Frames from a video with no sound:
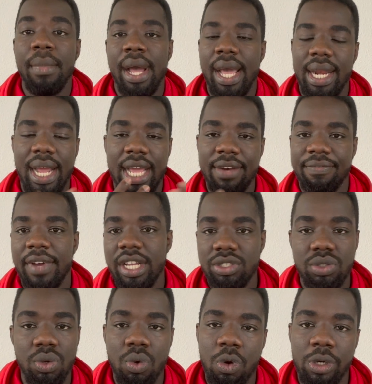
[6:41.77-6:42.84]
And I advise
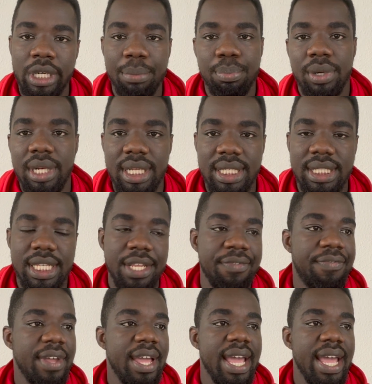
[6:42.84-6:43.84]
you call the police if